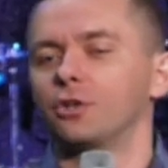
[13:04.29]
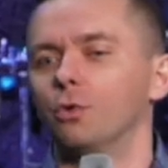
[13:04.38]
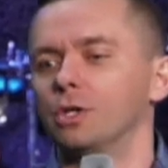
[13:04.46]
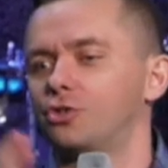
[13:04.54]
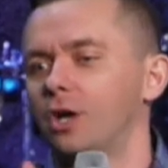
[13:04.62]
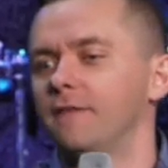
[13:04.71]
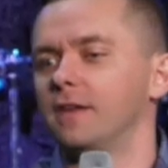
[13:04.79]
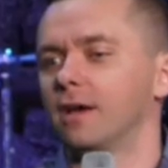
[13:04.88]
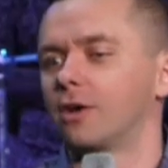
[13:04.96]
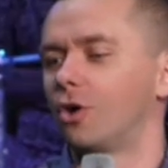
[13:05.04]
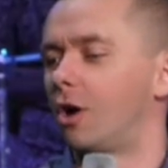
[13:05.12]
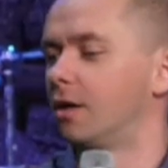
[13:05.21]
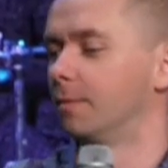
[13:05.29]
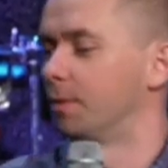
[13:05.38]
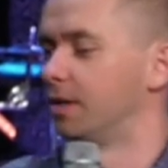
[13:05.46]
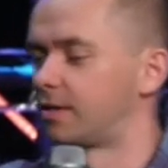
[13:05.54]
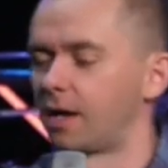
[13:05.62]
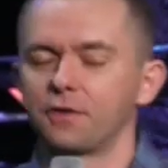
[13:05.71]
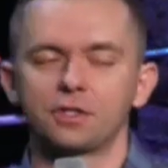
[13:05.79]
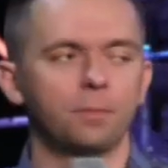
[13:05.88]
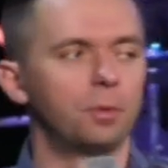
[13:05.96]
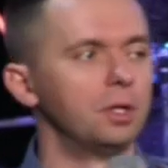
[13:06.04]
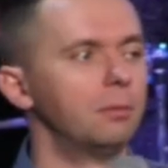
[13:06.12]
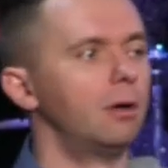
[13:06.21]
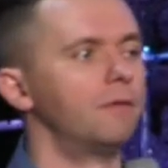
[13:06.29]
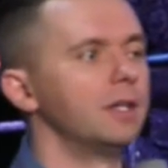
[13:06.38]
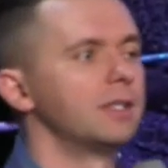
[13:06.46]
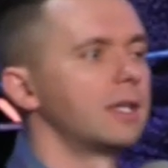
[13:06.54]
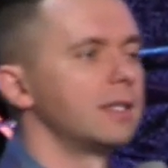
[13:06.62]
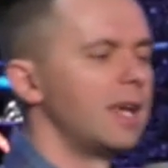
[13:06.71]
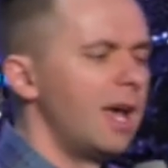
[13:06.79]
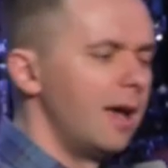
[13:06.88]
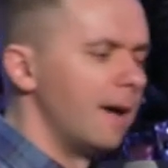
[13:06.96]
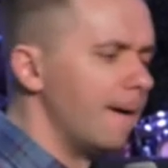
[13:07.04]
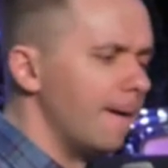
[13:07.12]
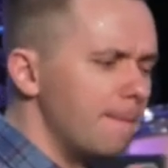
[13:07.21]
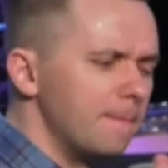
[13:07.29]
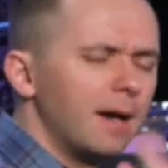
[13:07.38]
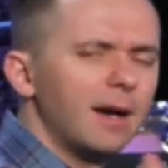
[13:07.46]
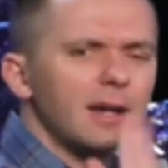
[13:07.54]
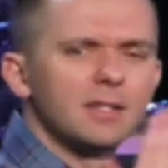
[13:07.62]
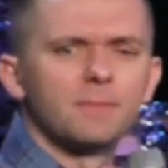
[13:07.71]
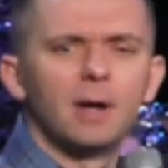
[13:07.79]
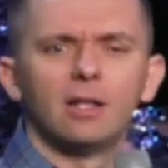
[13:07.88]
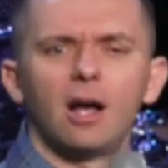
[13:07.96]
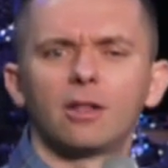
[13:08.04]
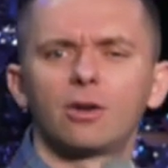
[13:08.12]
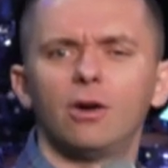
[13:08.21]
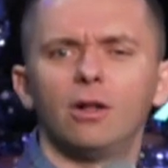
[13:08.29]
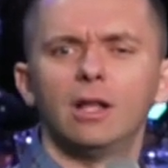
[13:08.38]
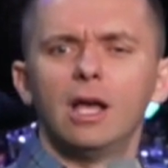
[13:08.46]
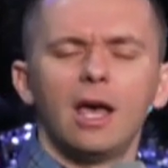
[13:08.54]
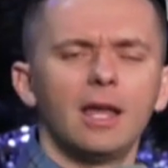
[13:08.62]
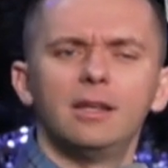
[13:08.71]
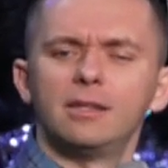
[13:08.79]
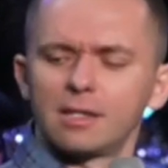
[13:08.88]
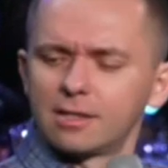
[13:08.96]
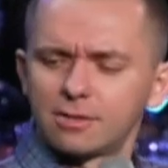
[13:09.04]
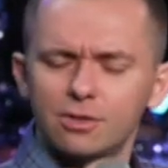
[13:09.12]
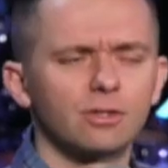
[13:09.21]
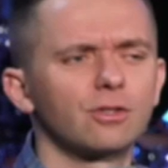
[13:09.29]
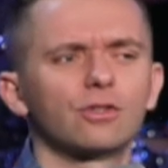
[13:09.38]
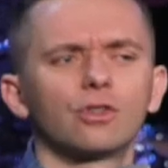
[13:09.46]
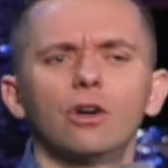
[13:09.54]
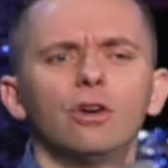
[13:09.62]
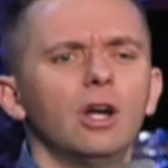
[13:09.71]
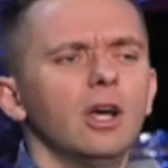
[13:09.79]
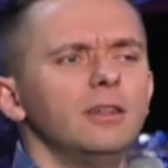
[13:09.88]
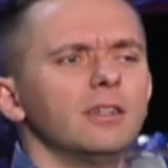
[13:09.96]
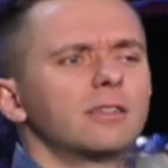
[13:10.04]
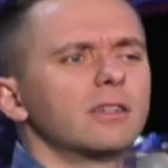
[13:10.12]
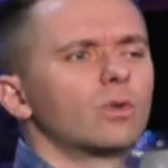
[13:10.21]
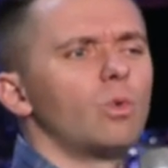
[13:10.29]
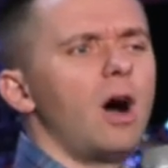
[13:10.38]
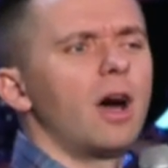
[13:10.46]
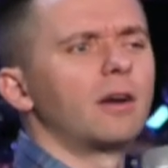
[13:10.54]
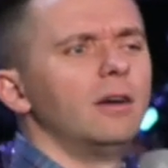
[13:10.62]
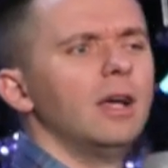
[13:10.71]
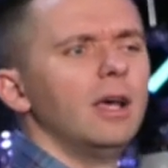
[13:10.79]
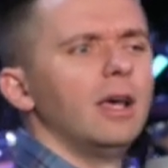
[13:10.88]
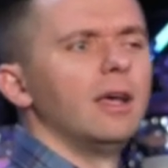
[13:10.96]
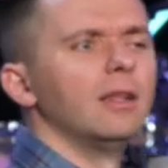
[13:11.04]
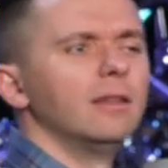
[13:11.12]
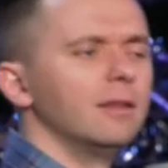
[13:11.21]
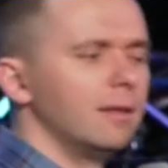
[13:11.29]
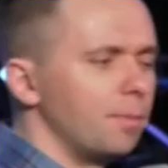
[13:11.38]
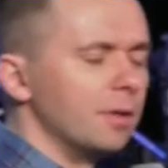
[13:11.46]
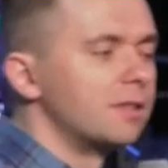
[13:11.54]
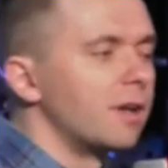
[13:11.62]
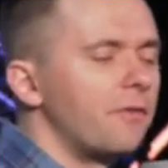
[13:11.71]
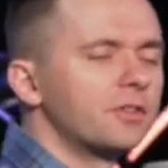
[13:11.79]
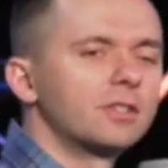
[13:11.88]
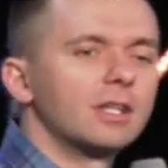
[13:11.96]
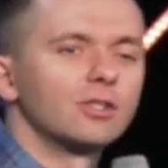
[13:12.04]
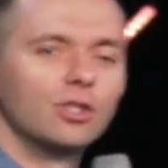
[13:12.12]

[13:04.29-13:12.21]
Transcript: who was driving a car, a police officer pulled him over and says, um, I smell alcohol. And he says, sir, this is water. And the police officer says,